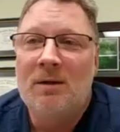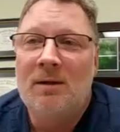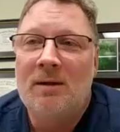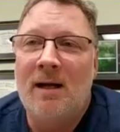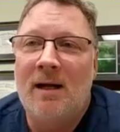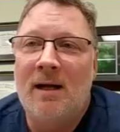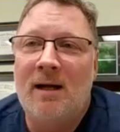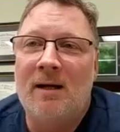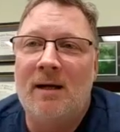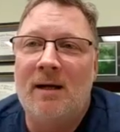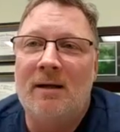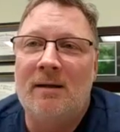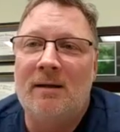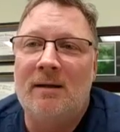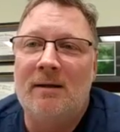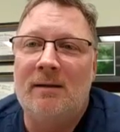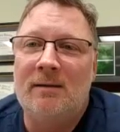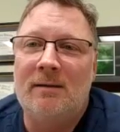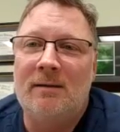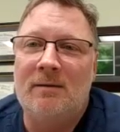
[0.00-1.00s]

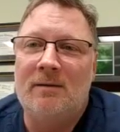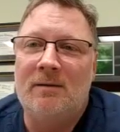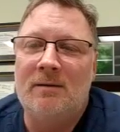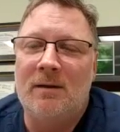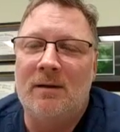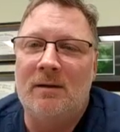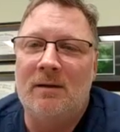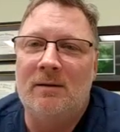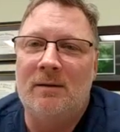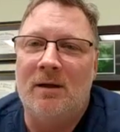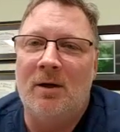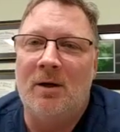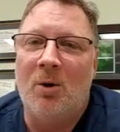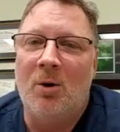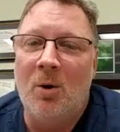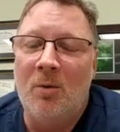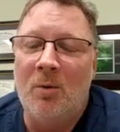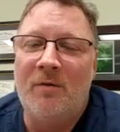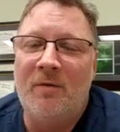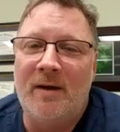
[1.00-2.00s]

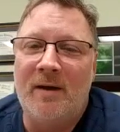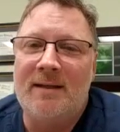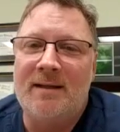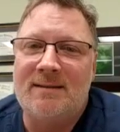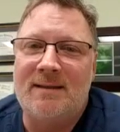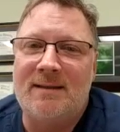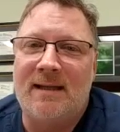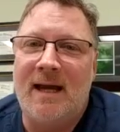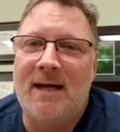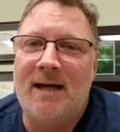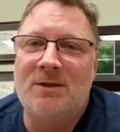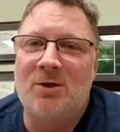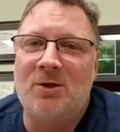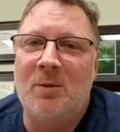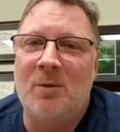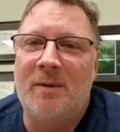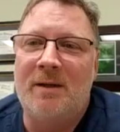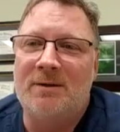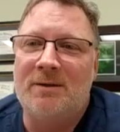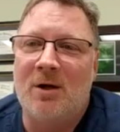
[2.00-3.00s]
hopefully it's the case,
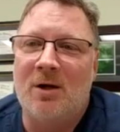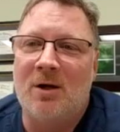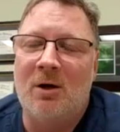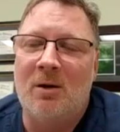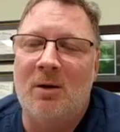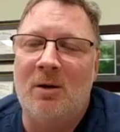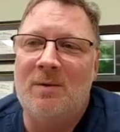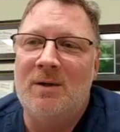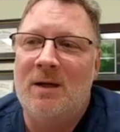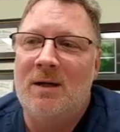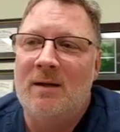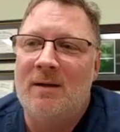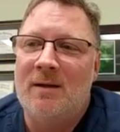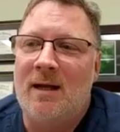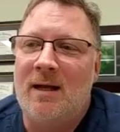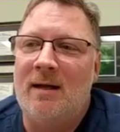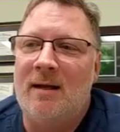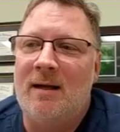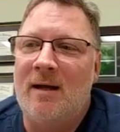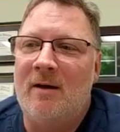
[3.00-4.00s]
nobody's harmed,
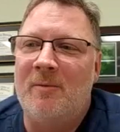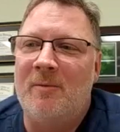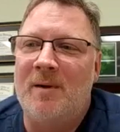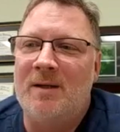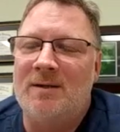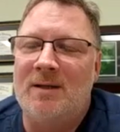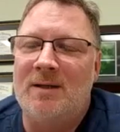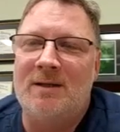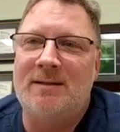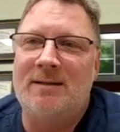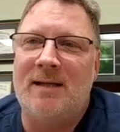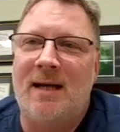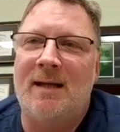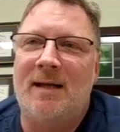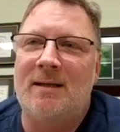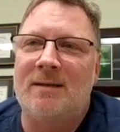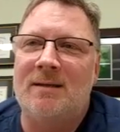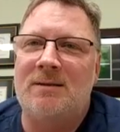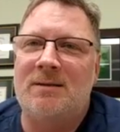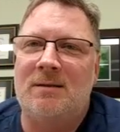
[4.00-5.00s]
then everybody's going to say
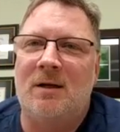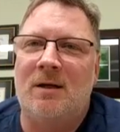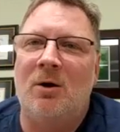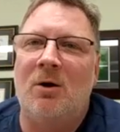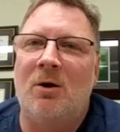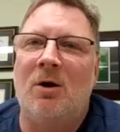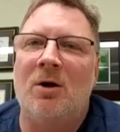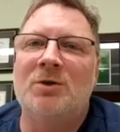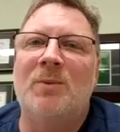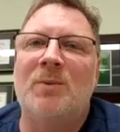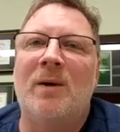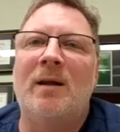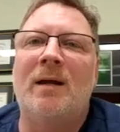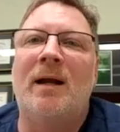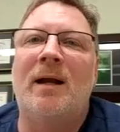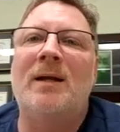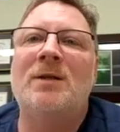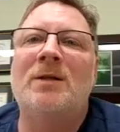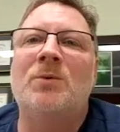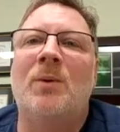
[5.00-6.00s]
this, all's well that
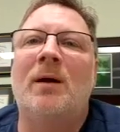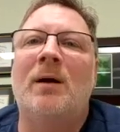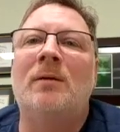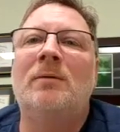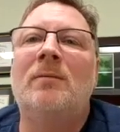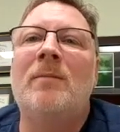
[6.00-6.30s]
ends well.